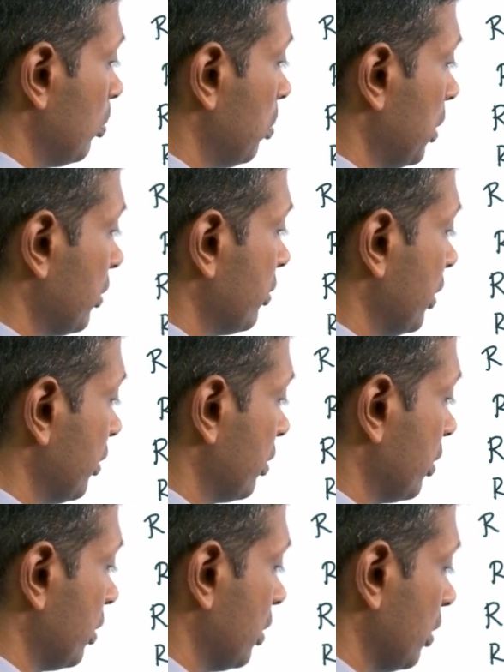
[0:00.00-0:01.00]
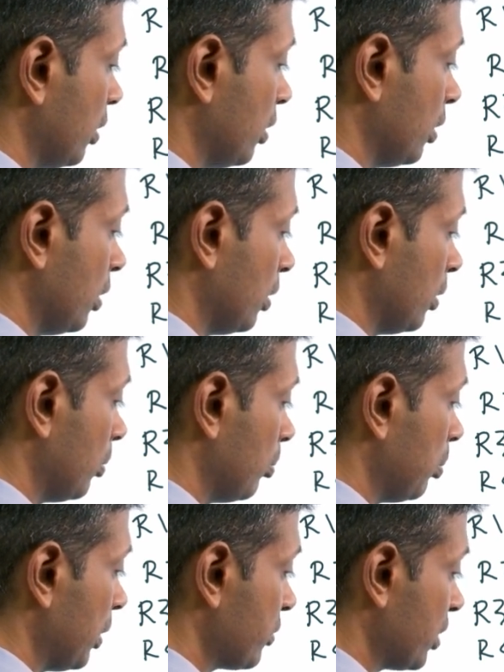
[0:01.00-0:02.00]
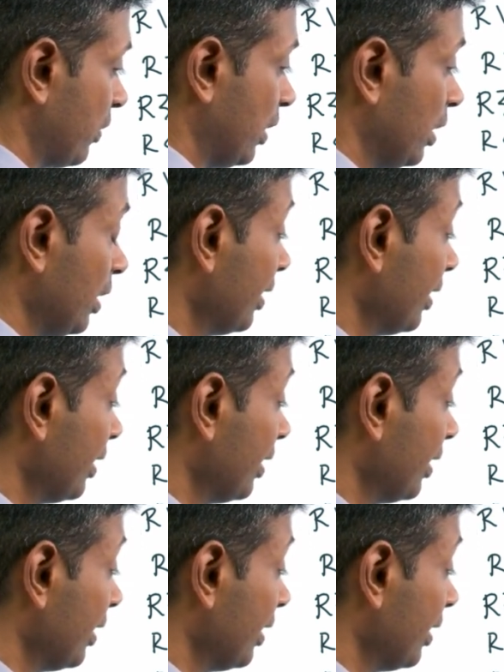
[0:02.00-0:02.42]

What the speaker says: plus 6, plus 7.